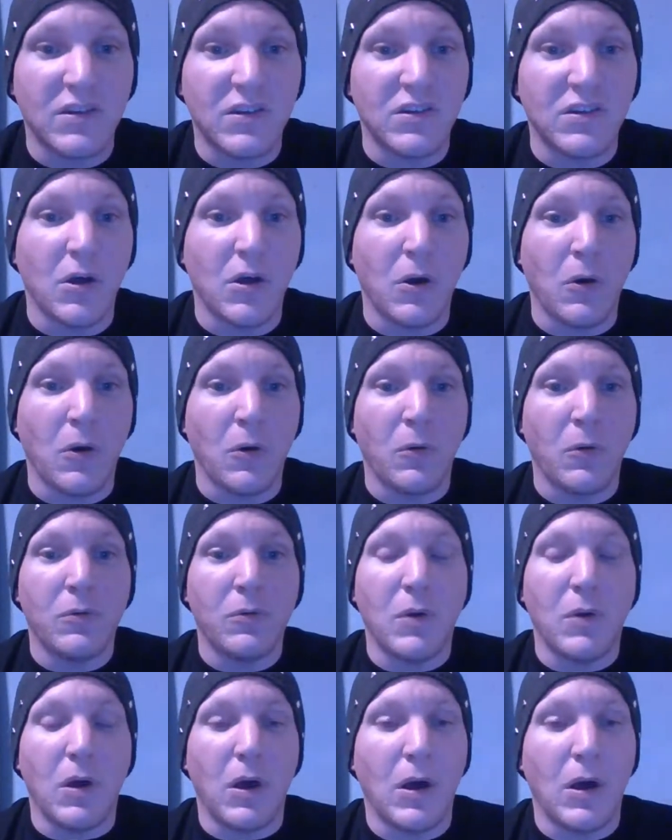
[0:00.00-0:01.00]

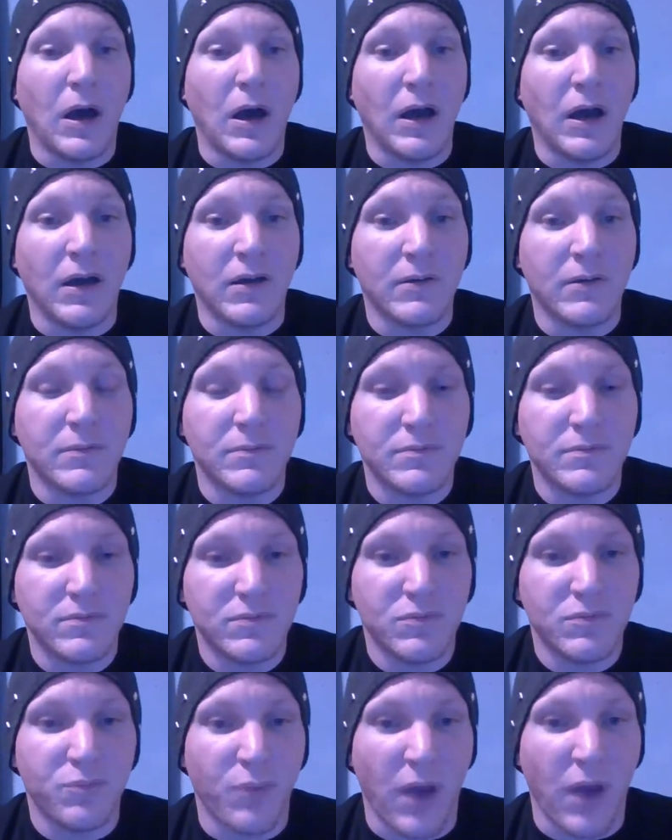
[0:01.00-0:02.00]
So
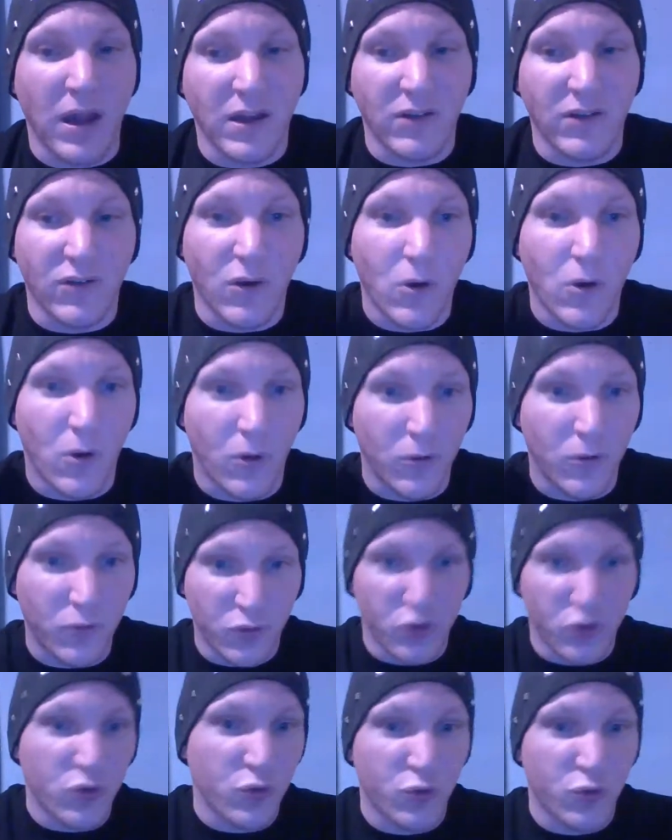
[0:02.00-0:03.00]
Brandon Toll